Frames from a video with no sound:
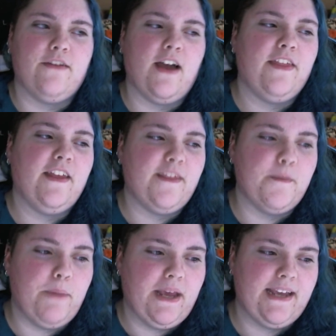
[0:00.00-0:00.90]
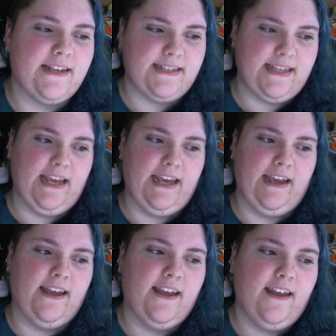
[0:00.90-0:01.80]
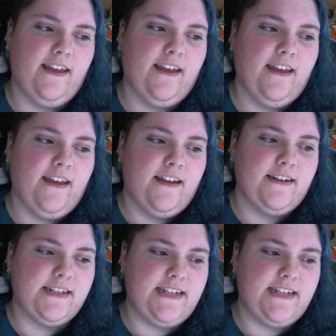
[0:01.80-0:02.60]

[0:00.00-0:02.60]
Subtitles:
I think the biggest thing to